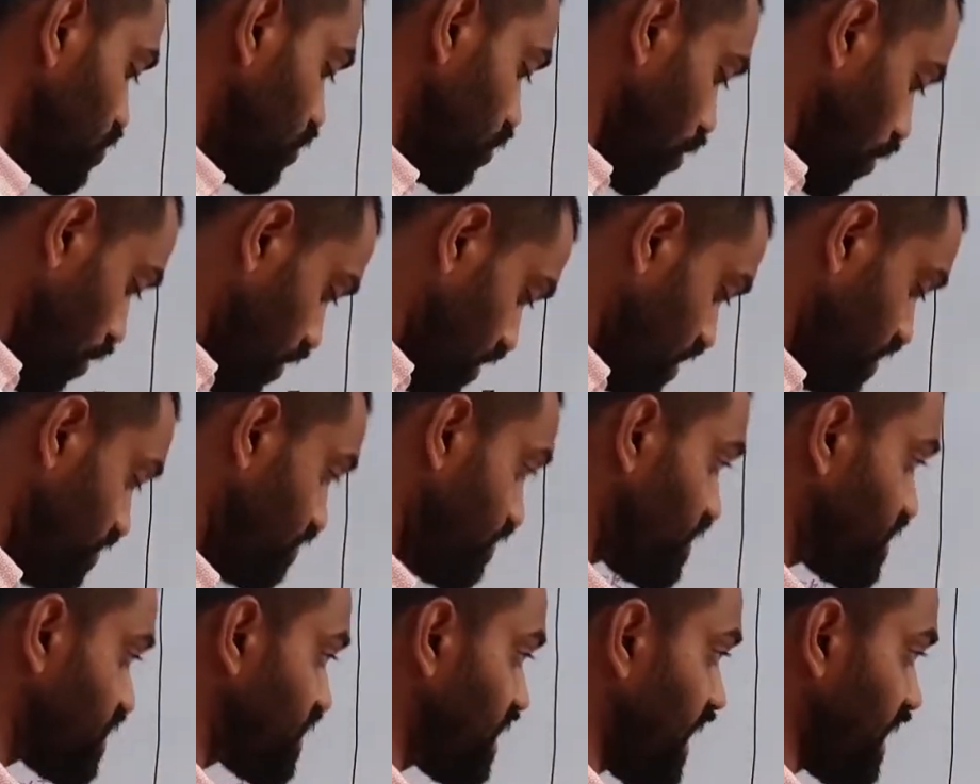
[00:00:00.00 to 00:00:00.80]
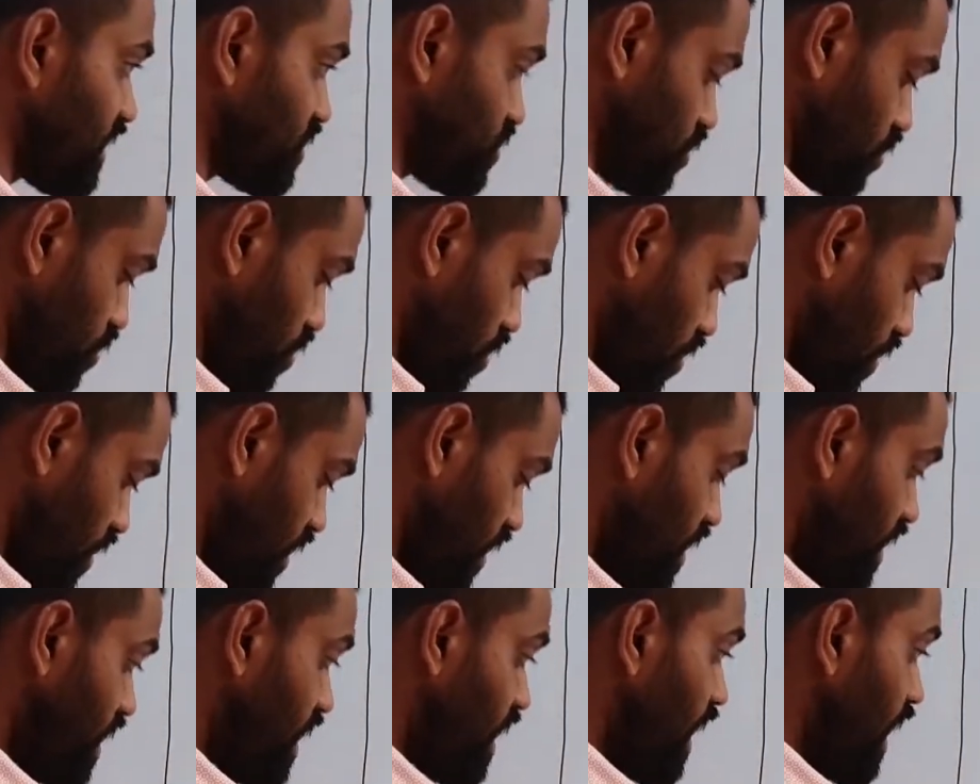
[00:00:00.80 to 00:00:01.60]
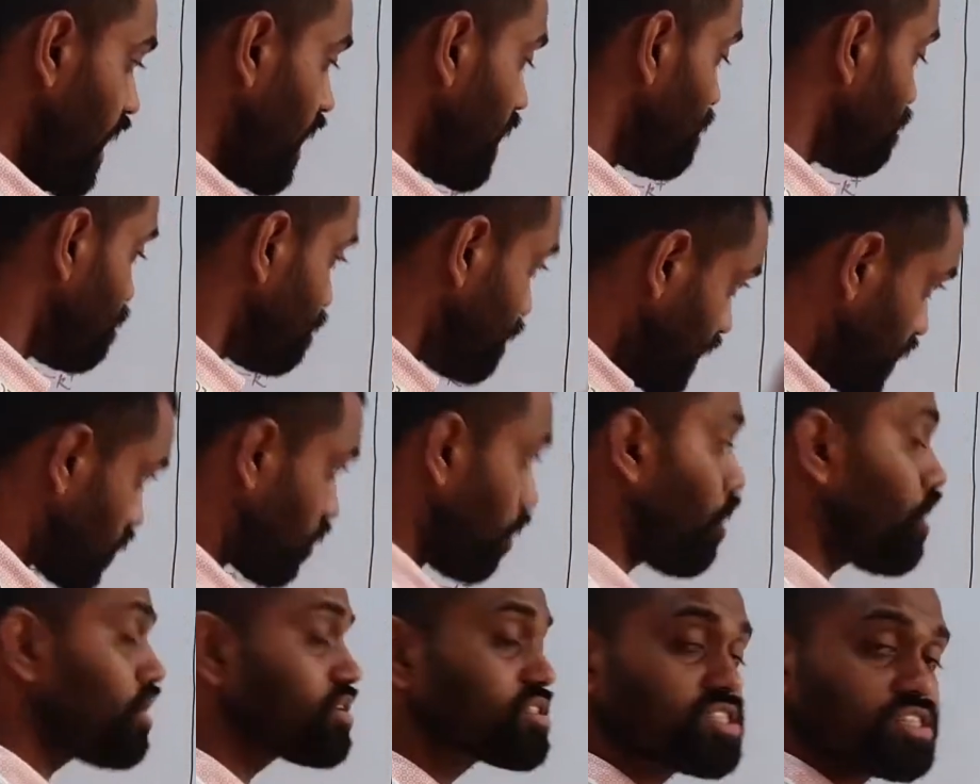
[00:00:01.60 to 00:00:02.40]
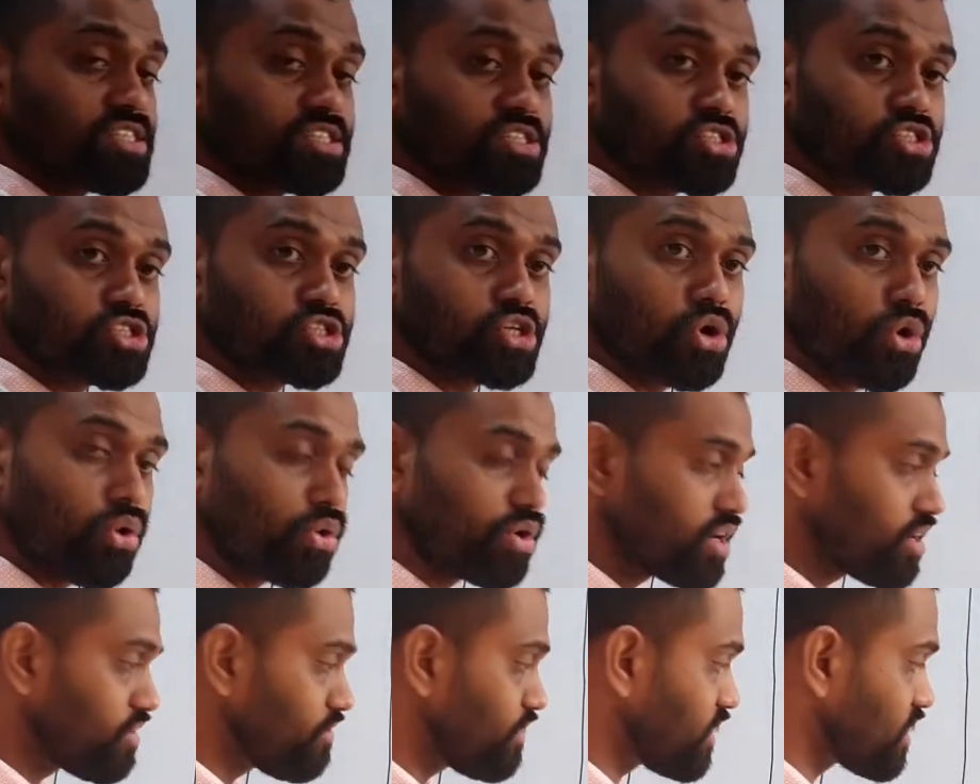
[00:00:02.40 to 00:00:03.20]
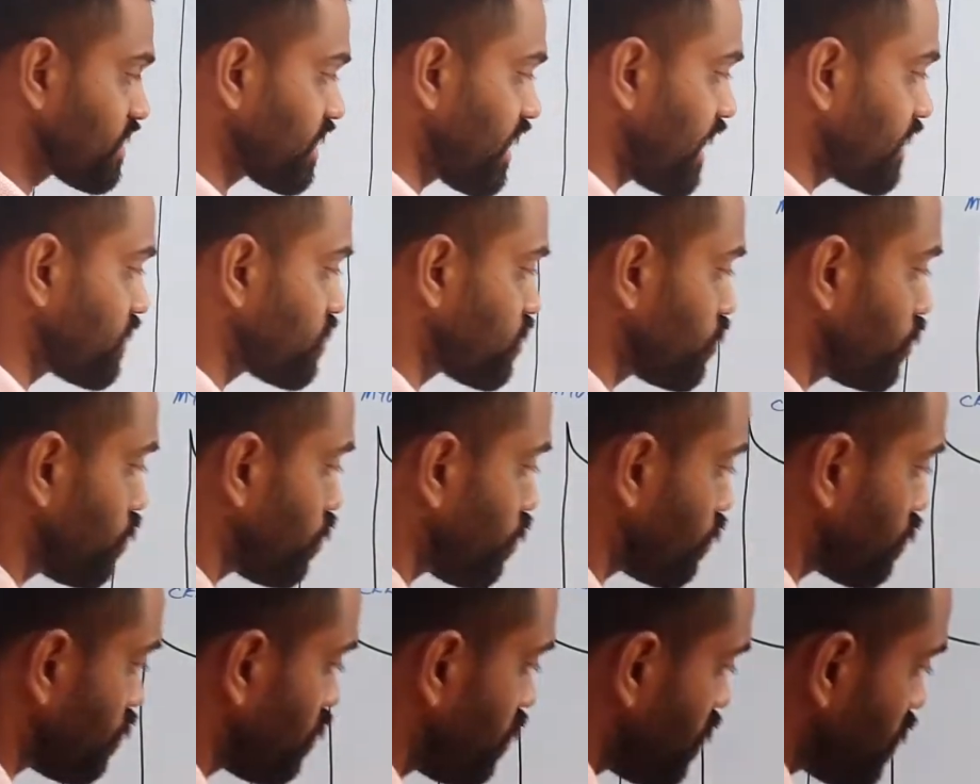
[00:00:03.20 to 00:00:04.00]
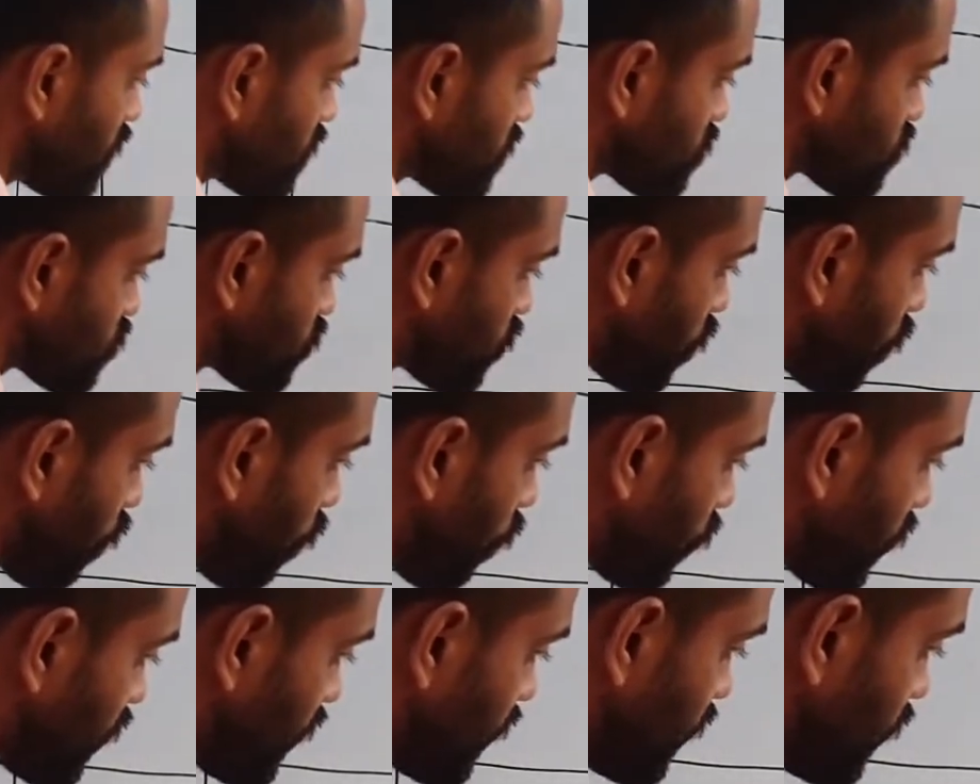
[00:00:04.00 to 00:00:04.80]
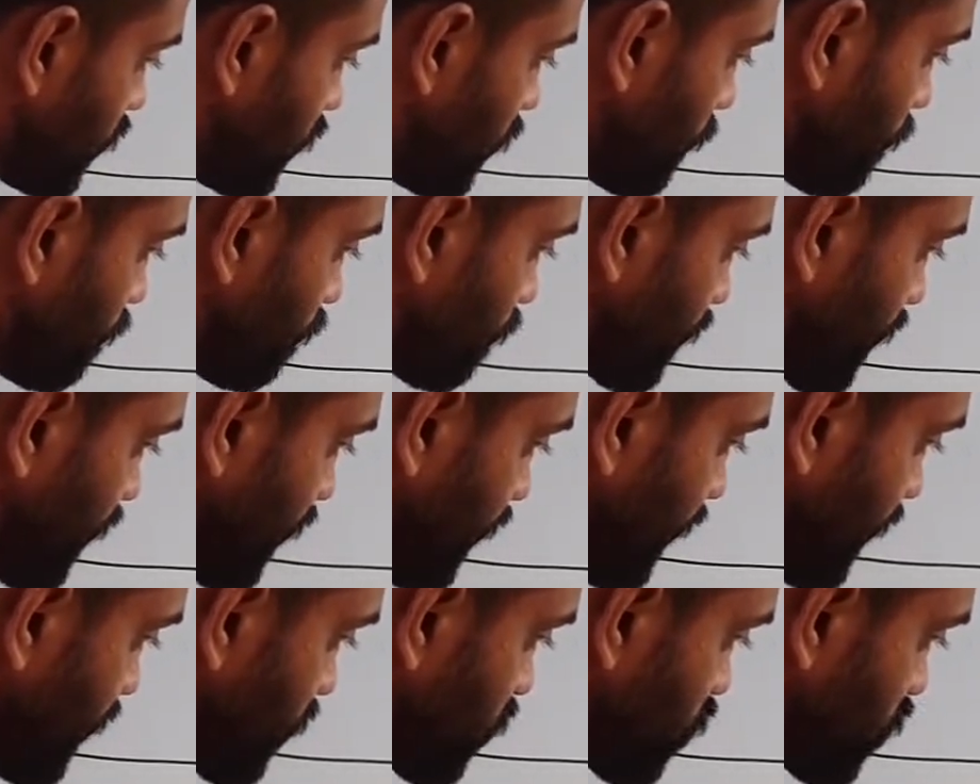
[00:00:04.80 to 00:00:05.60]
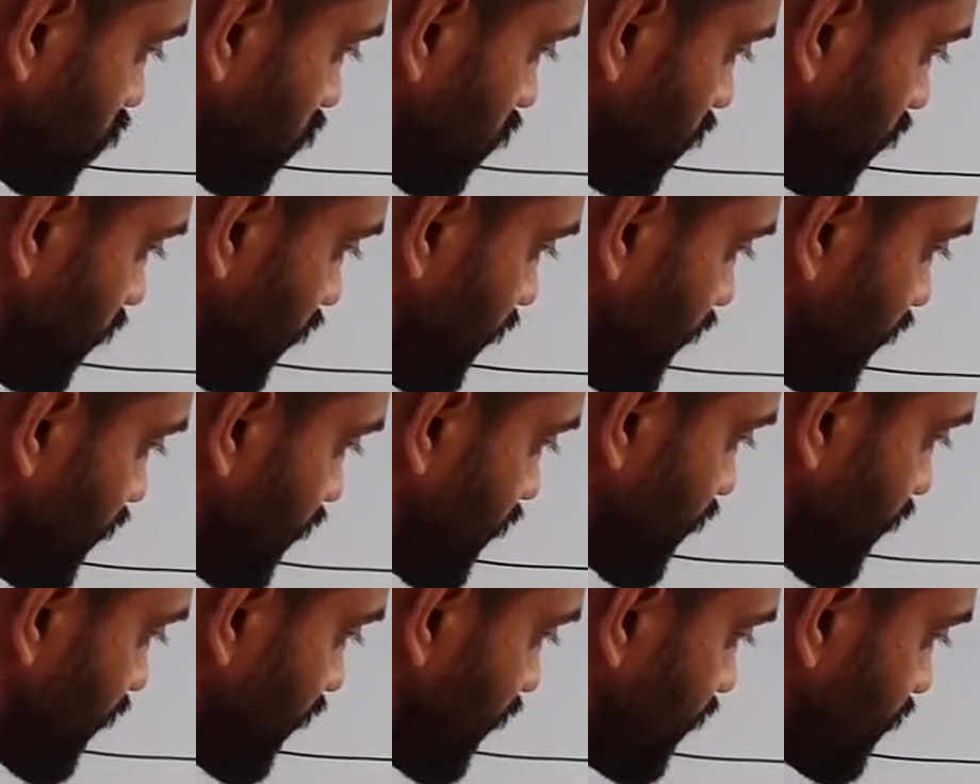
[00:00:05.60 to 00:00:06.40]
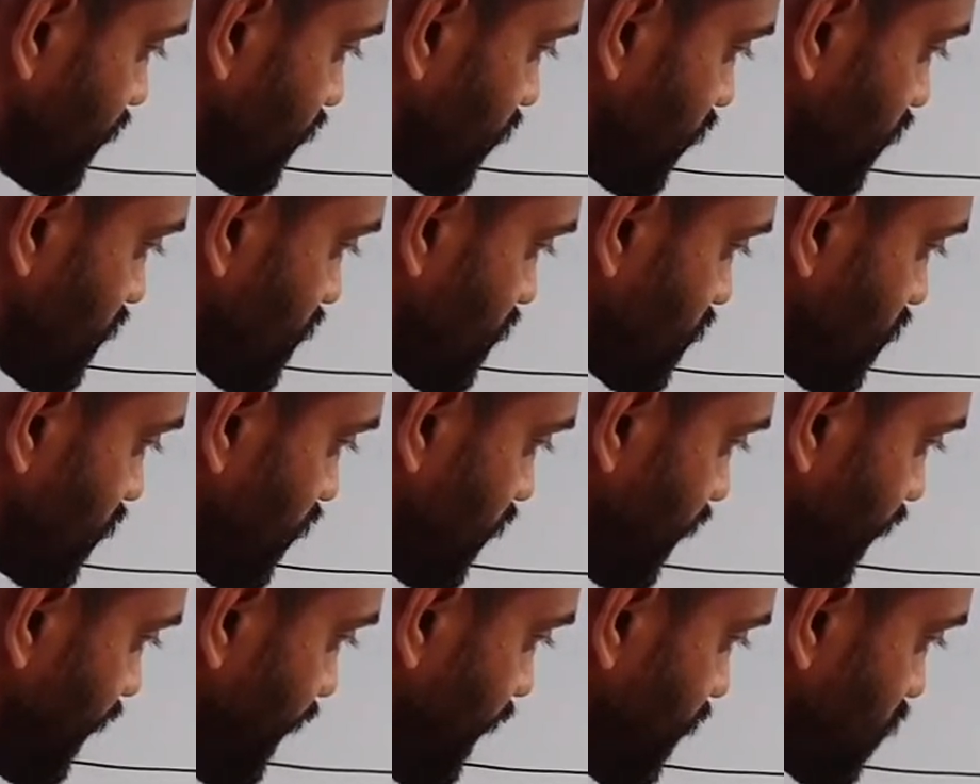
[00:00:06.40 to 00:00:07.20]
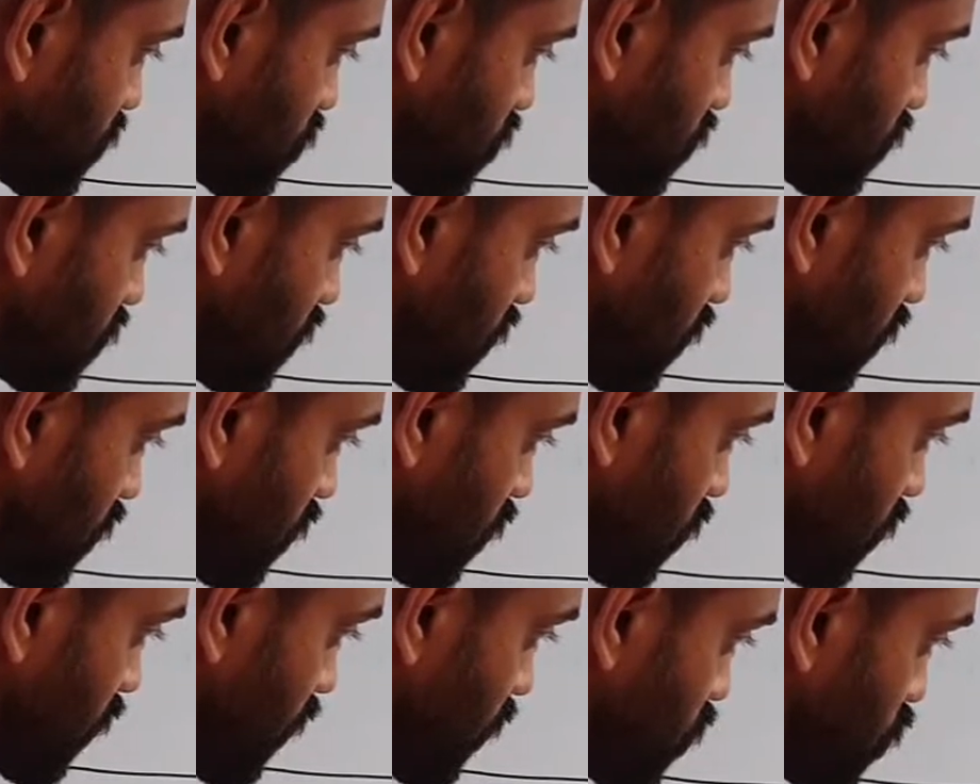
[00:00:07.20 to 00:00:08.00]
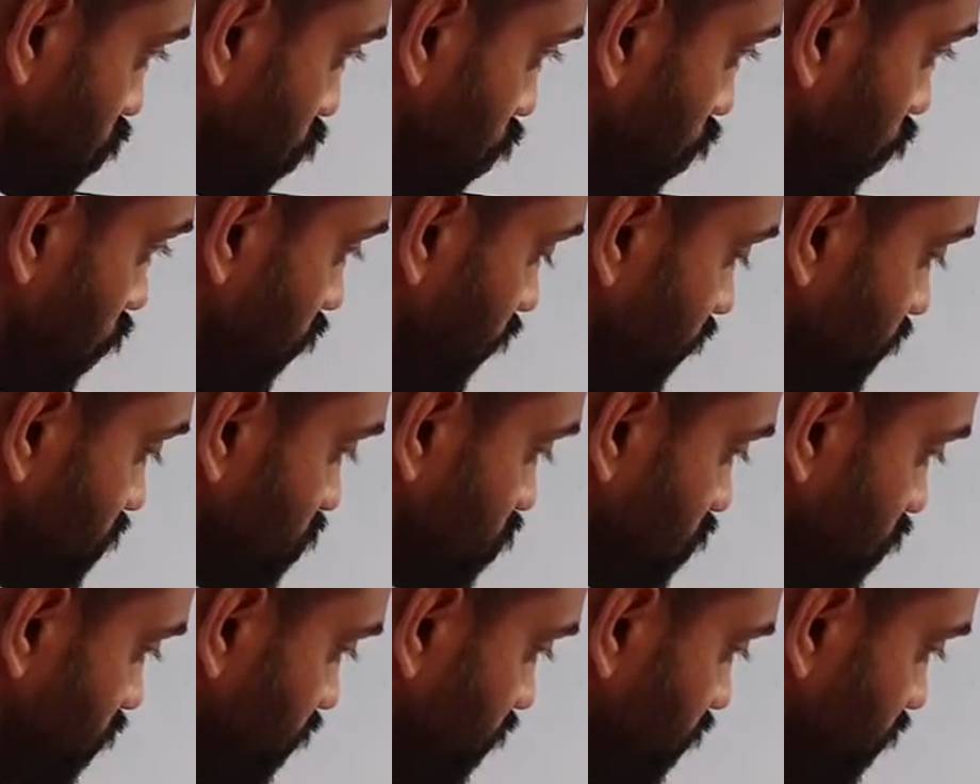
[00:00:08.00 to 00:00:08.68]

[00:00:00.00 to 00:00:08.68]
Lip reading: loaded with cation, and because it is loaded with cation, slowly it increases its threshold, its